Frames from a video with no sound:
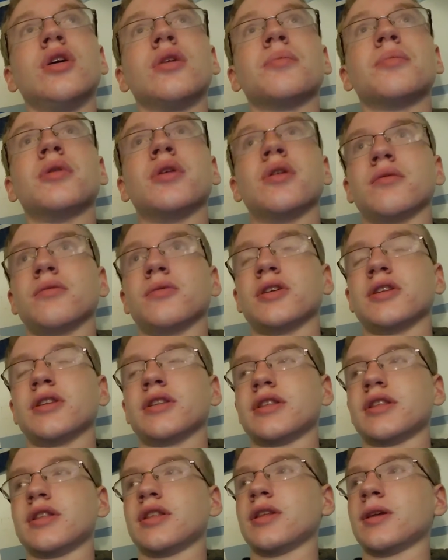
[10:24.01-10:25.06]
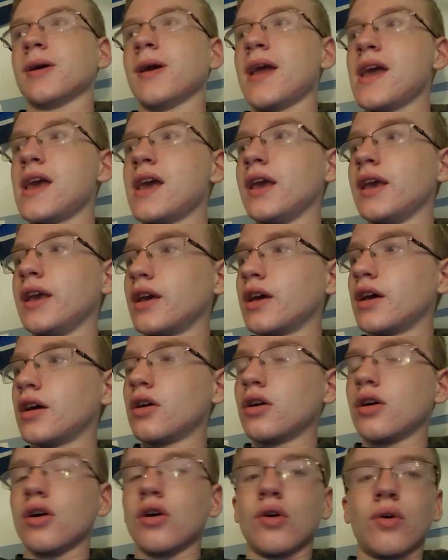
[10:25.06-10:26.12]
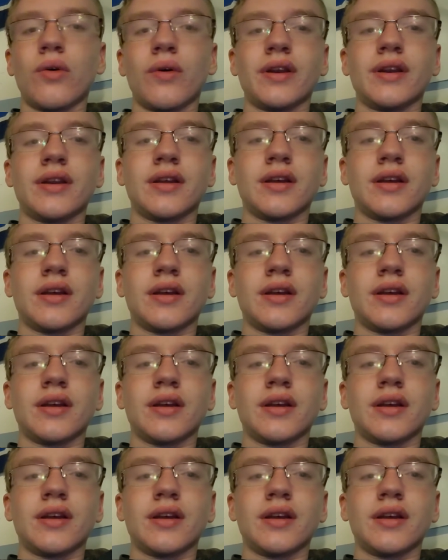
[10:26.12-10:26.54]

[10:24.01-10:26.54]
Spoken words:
but with the A, O, and